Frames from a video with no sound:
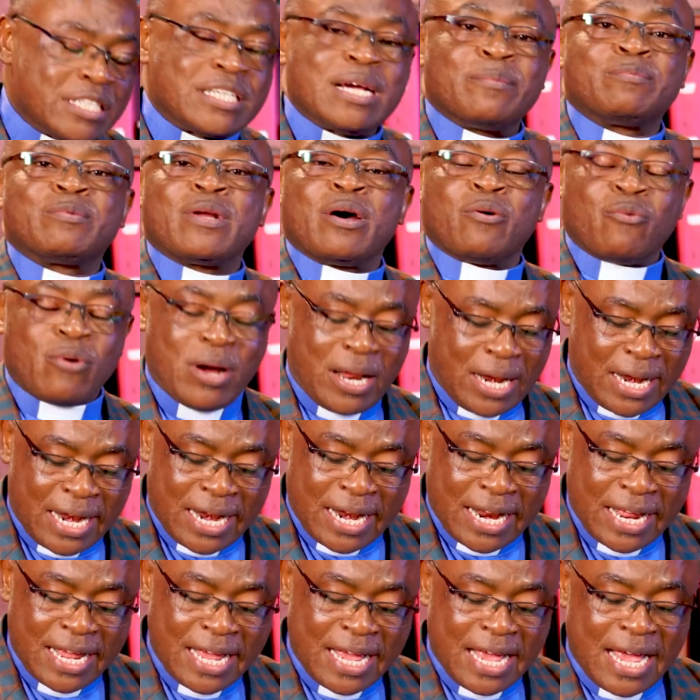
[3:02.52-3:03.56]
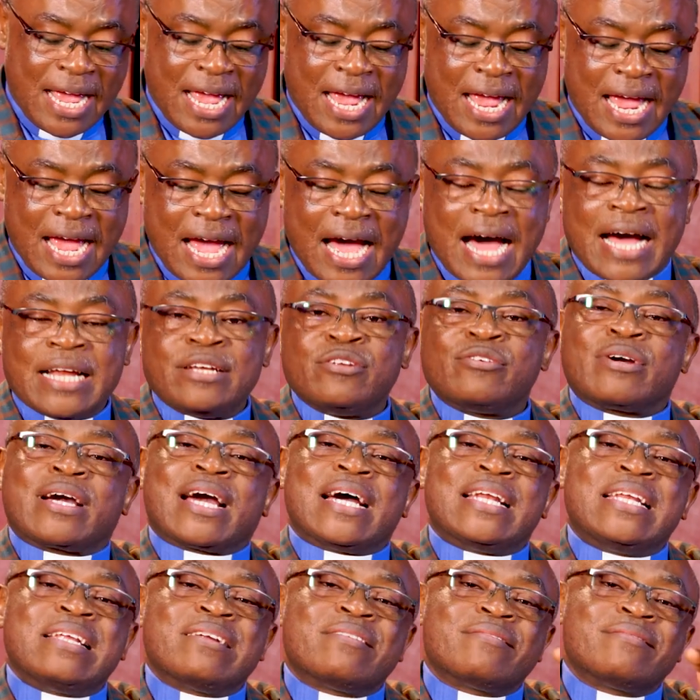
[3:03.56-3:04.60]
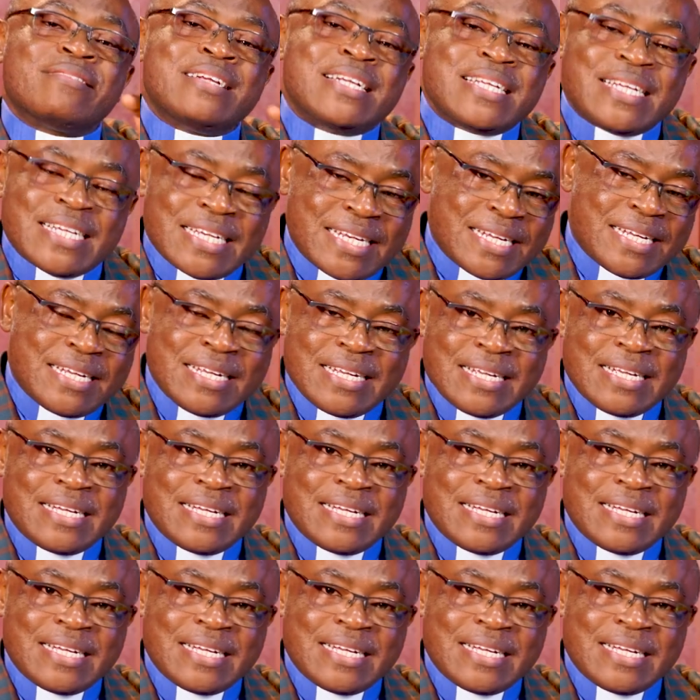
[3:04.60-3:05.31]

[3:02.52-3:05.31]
chapter 1. And you can read